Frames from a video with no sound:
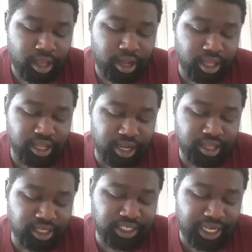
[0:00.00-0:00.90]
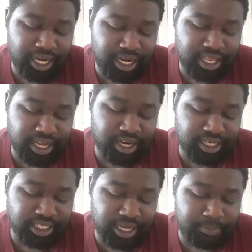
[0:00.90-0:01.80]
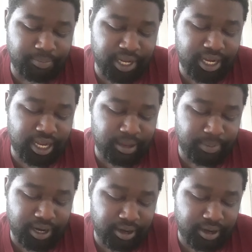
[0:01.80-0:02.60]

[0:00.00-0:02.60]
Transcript: On the other side, there is a big cupboard.